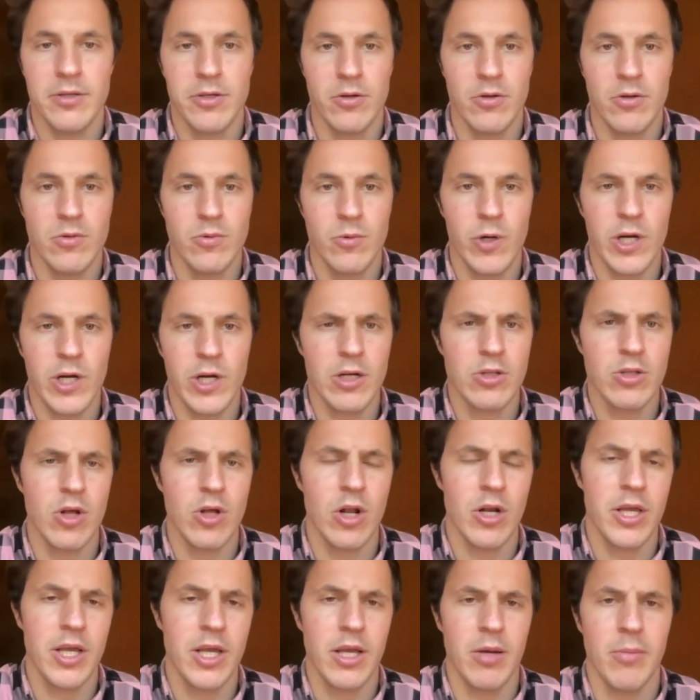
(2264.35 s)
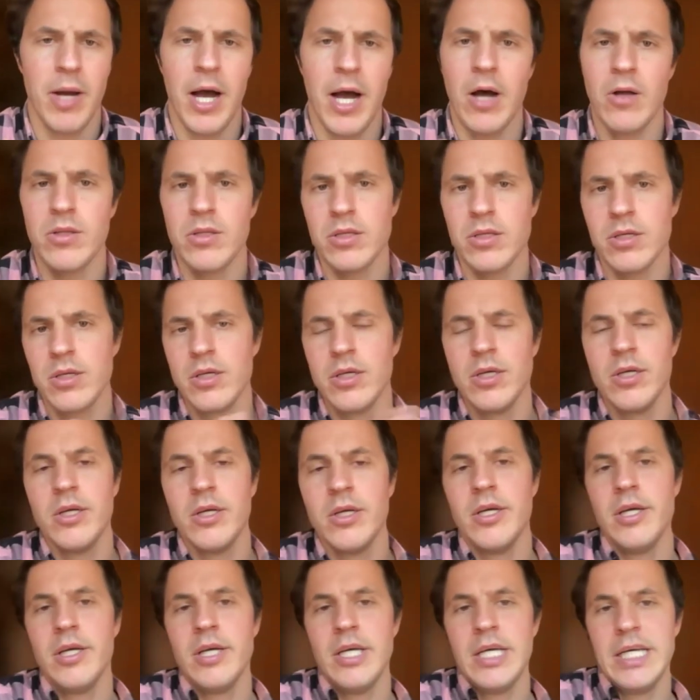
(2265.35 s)
We are not talking about
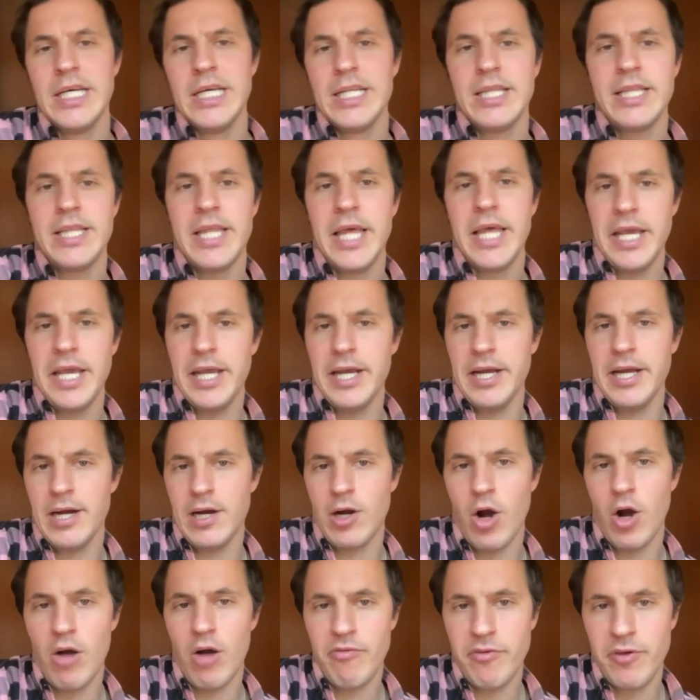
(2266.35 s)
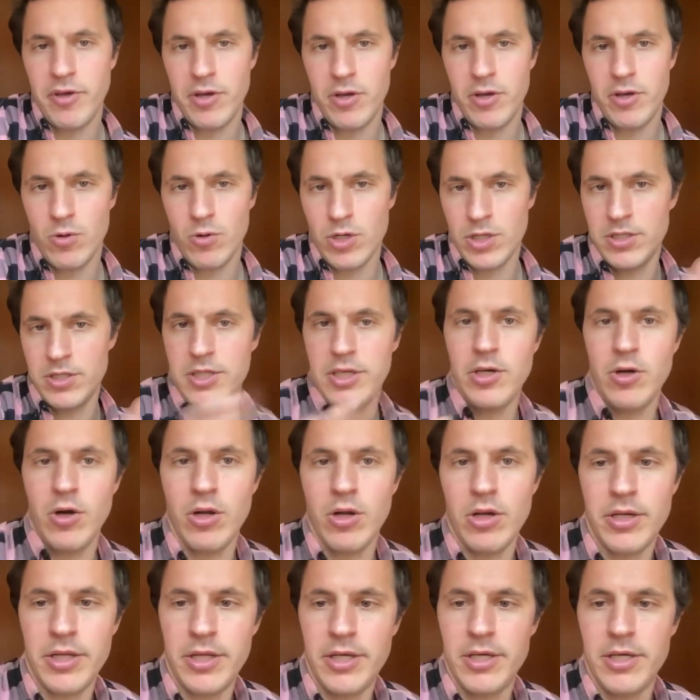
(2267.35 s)
taking a coffee or a tea
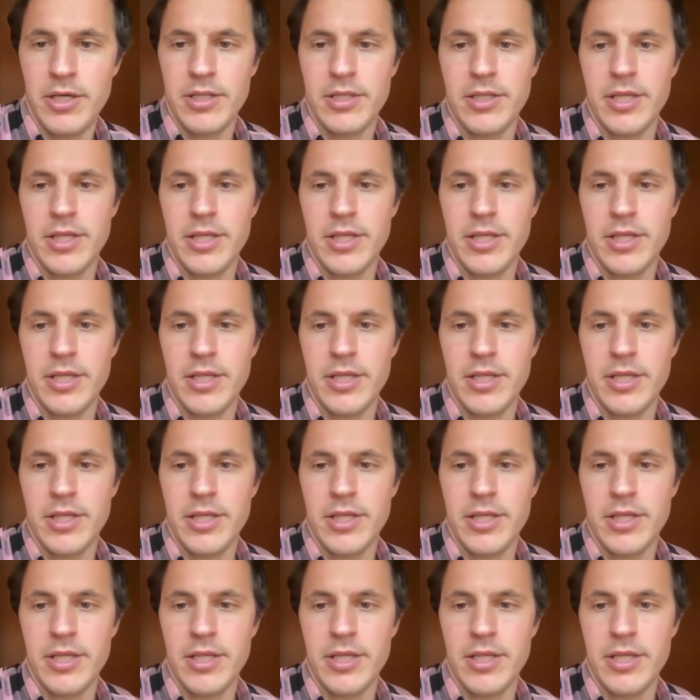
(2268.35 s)
only,